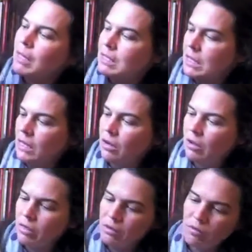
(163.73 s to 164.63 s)
I'm not seeing it
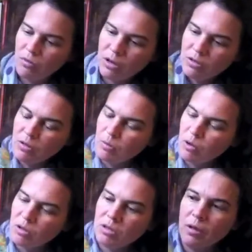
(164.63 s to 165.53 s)
on the front of the
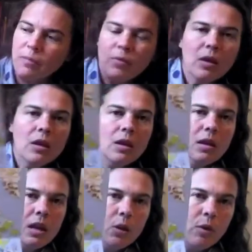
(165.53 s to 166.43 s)
book. So
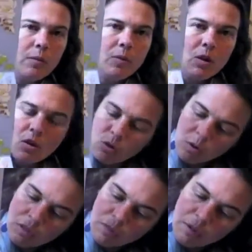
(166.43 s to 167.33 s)
anyway,
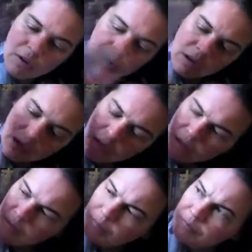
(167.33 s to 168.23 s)
North
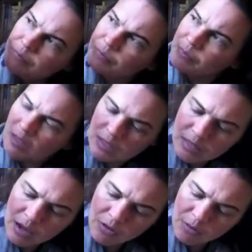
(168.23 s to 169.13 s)
America,
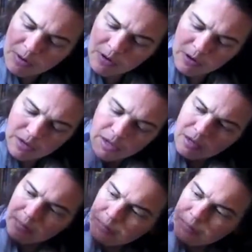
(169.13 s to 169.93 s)
South America,